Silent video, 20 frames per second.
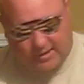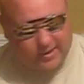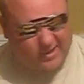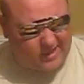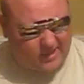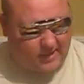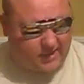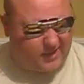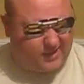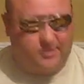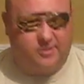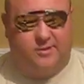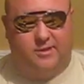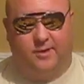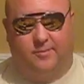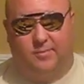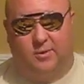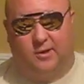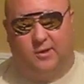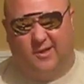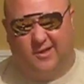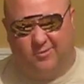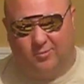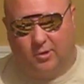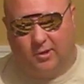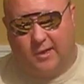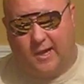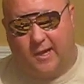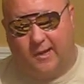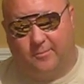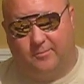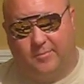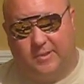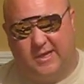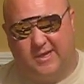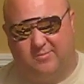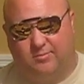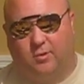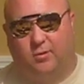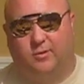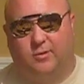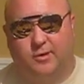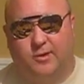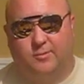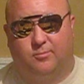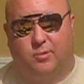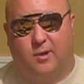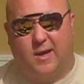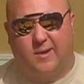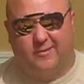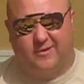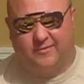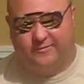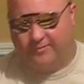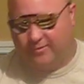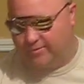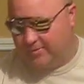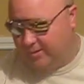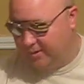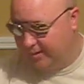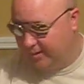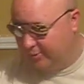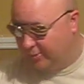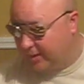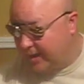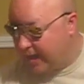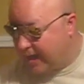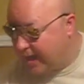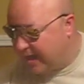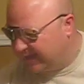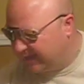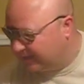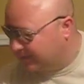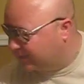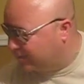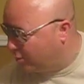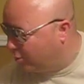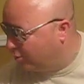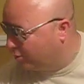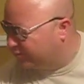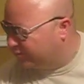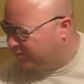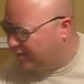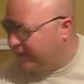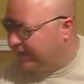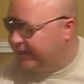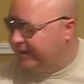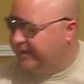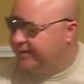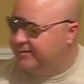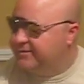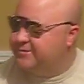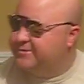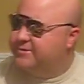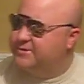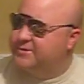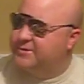and you're typically with a lot of people, and you're probably familiar with a hot and cold range.